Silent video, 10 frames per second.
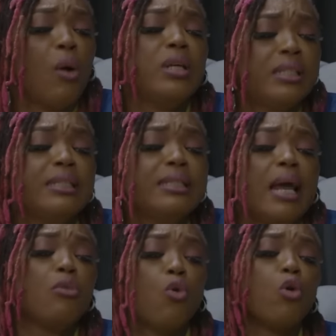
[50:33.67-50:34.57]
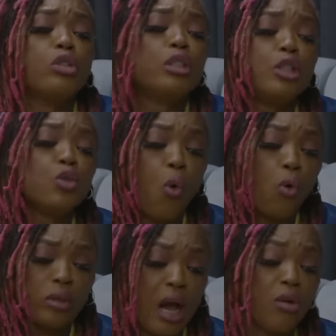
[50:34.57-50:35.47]
You are wasting time. Cut this
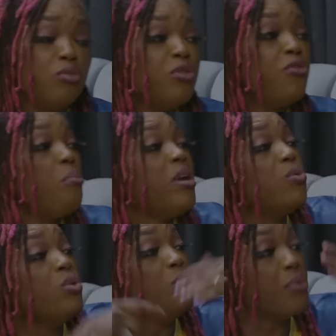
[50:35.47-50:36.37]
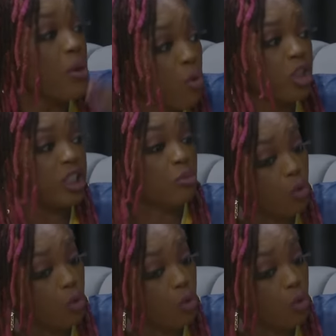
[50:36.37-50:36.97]
call now before Mary will brainwash him.